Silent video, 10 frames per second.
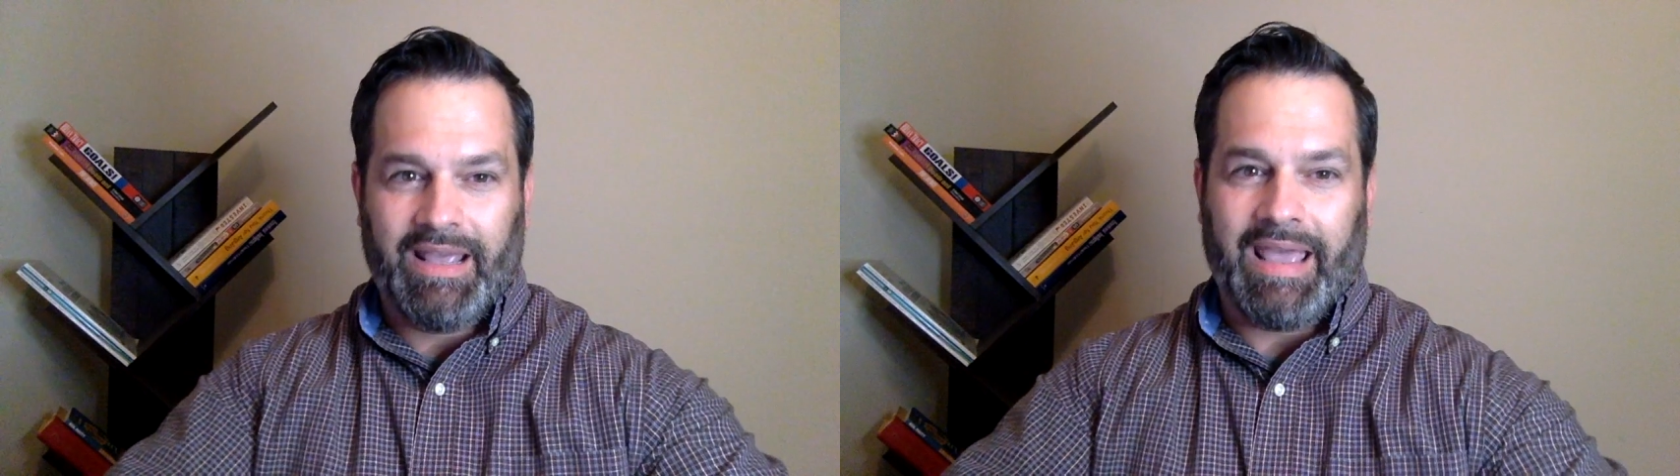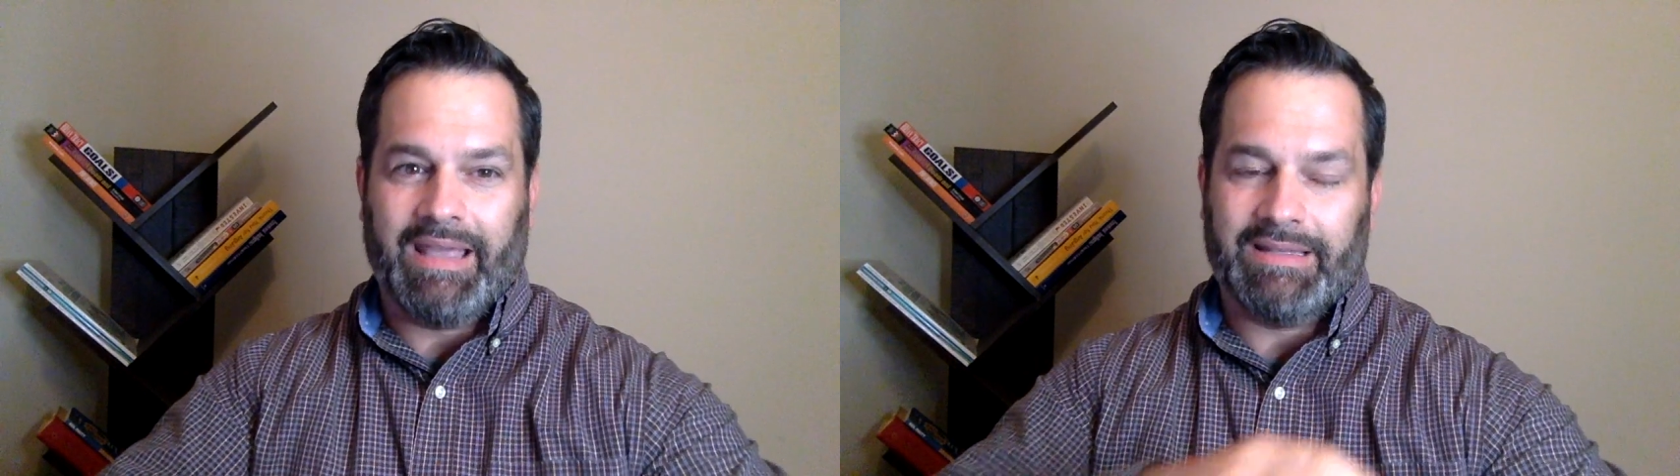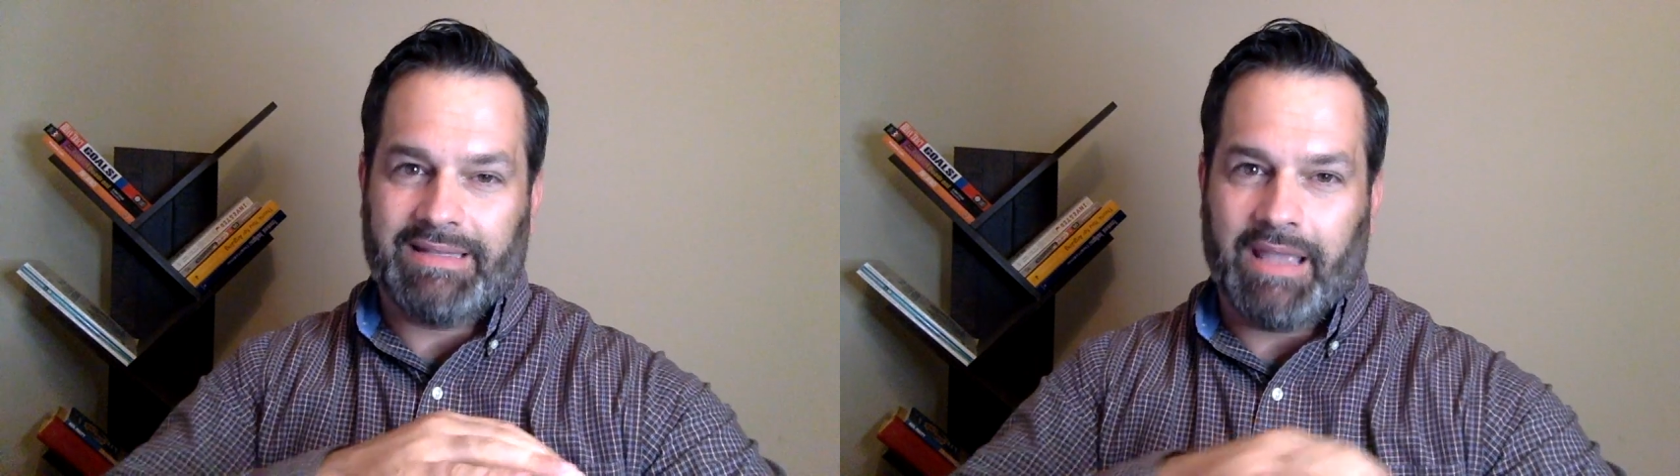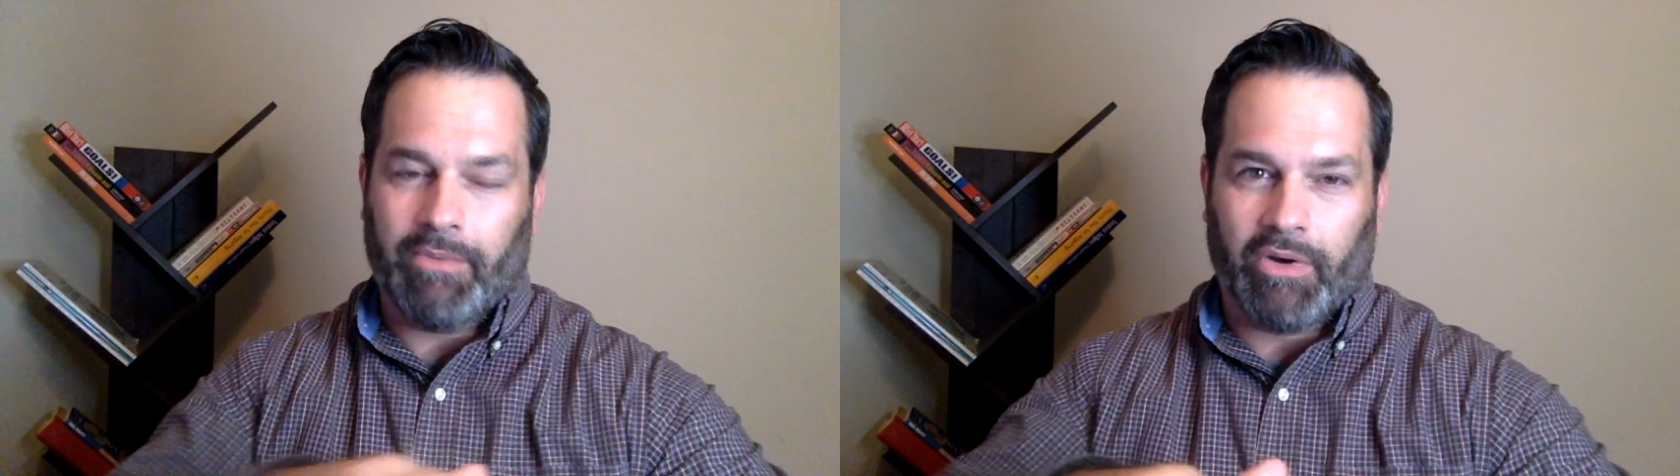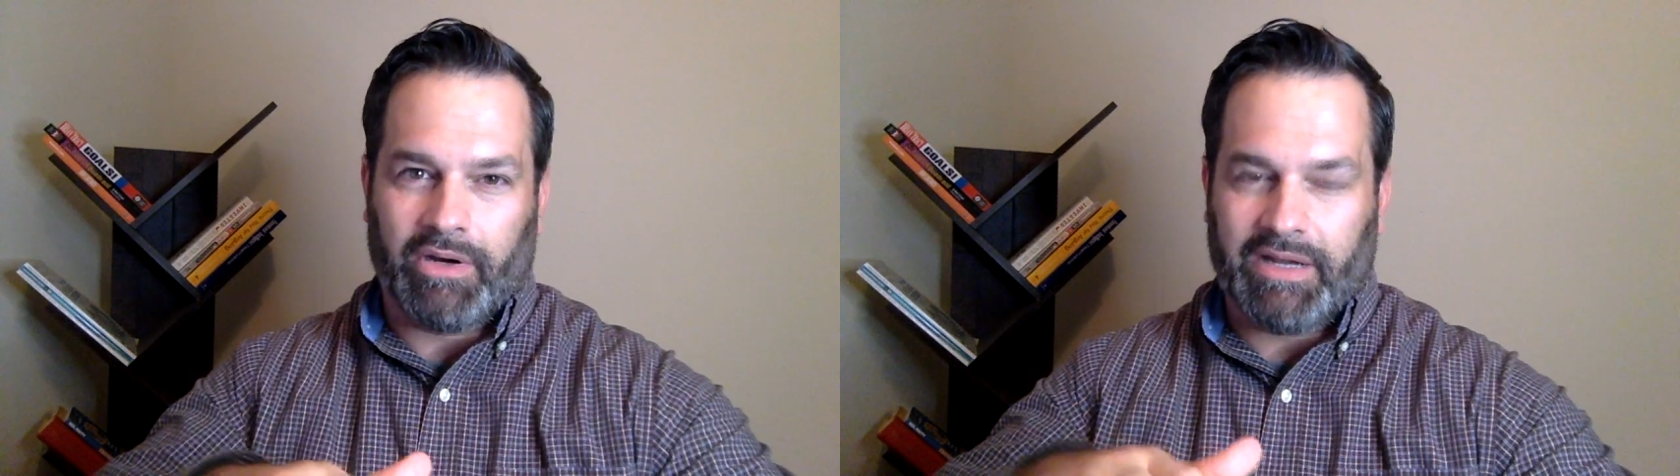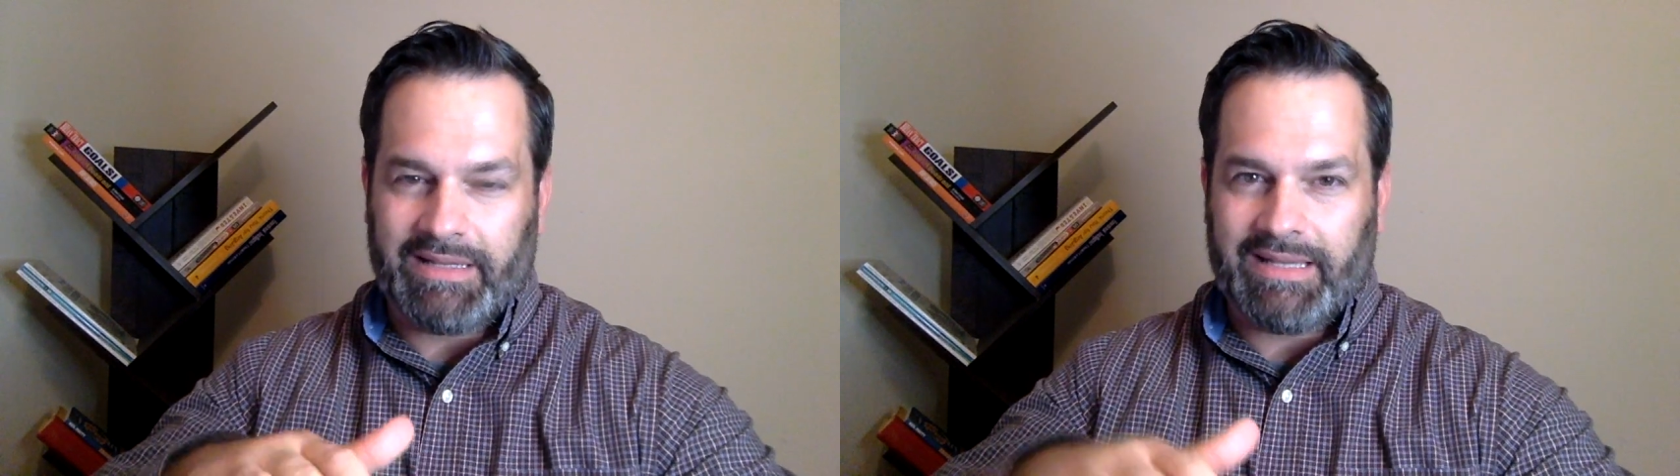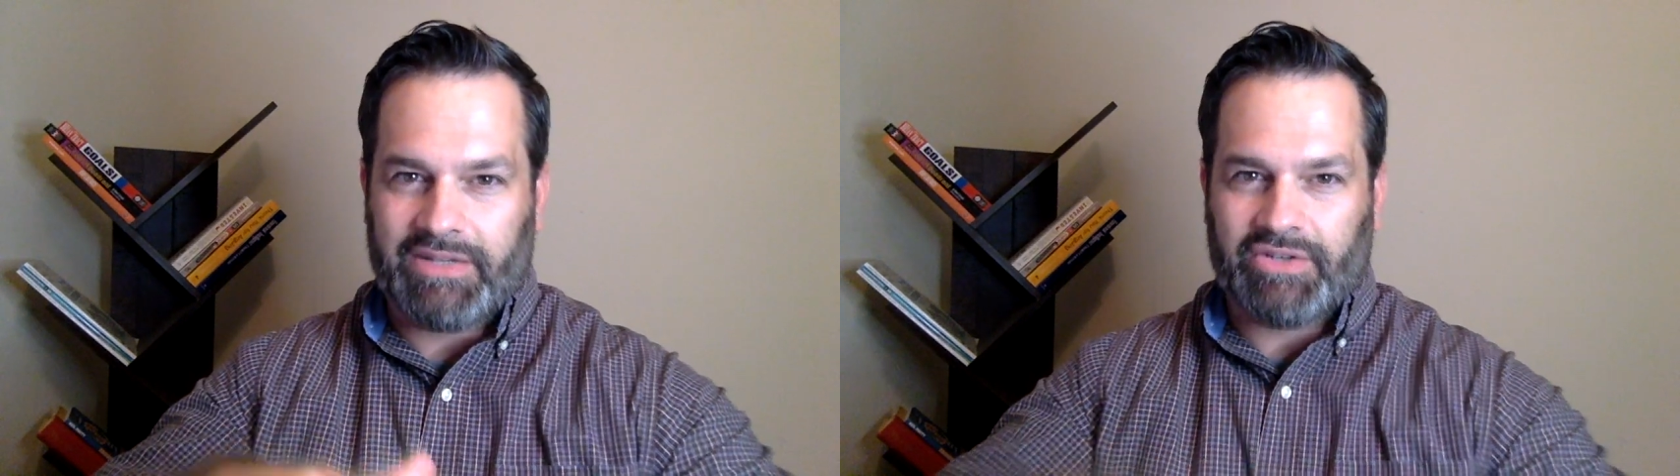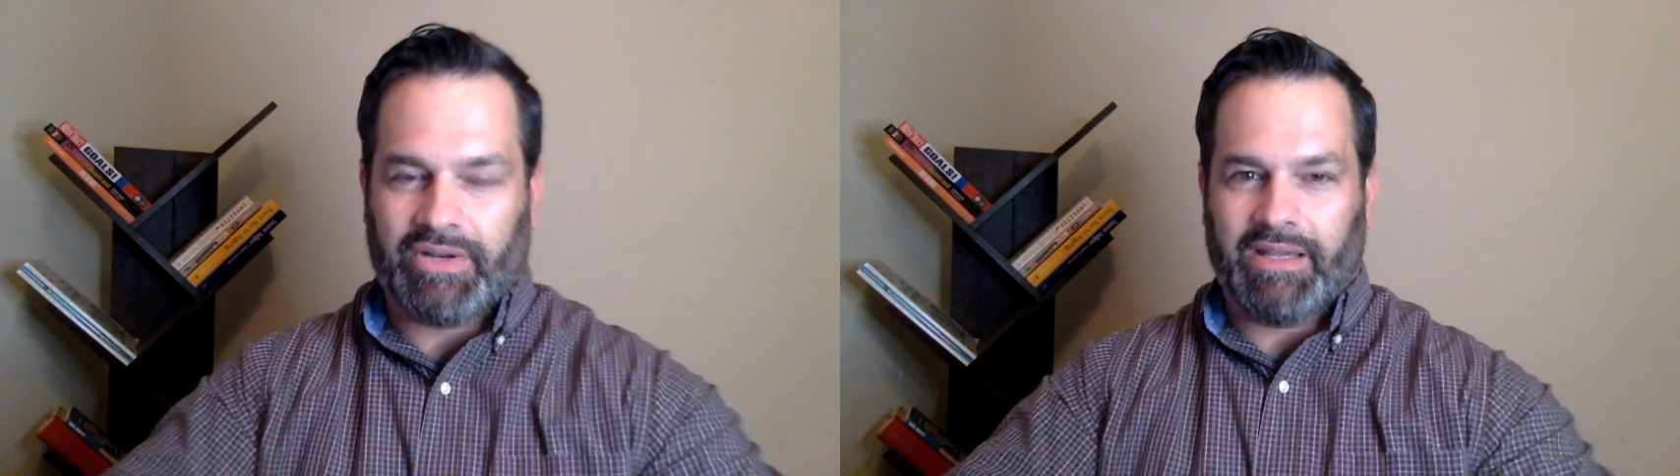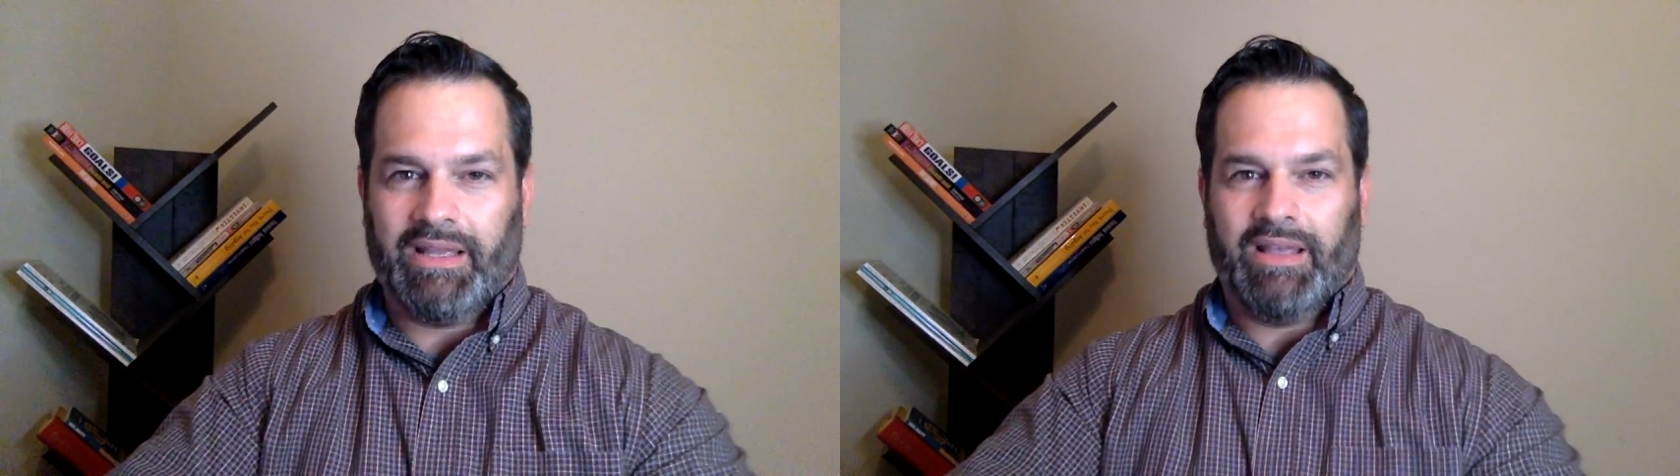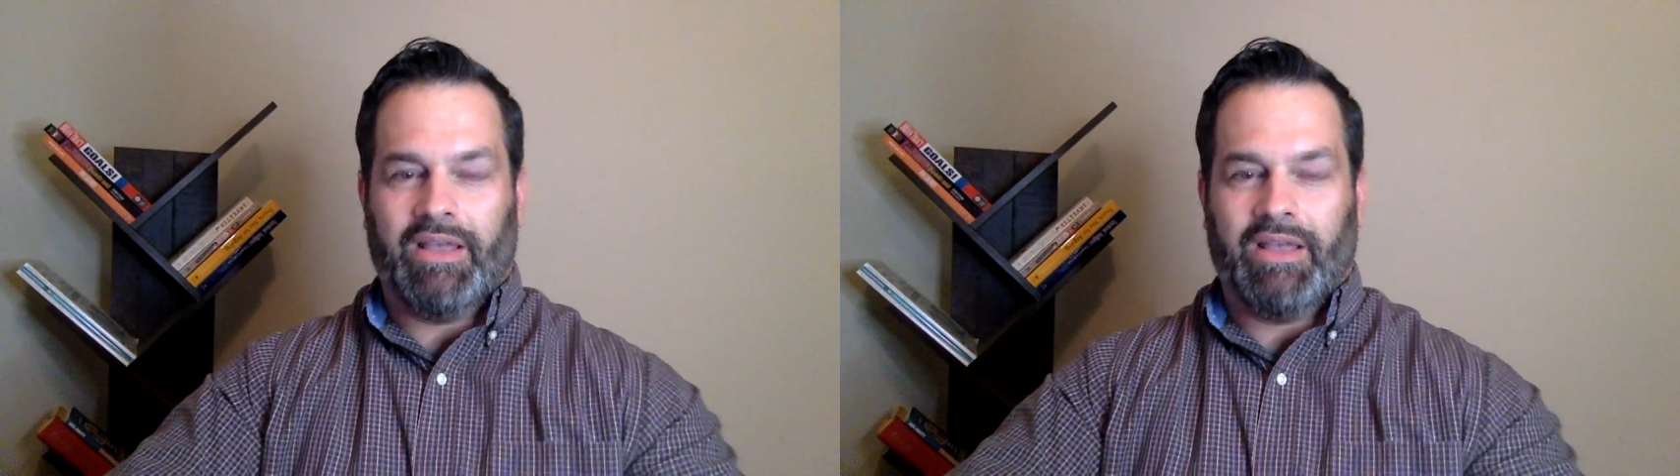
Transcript: and stable earnings history.